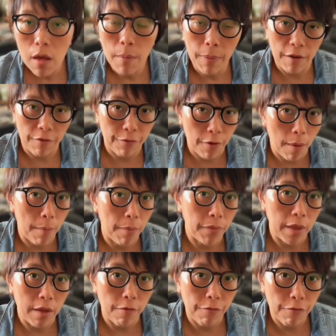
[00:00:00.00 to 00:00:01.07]
But from
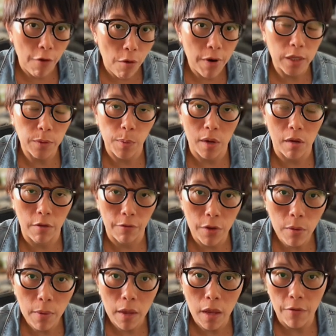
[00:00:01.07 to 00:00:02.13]
the Forex point of
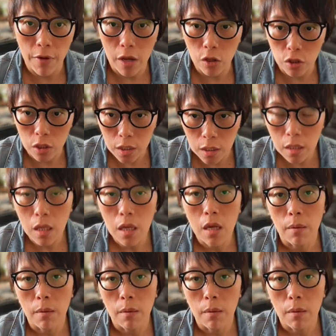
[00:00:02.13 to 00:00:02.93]
view, if you're interested,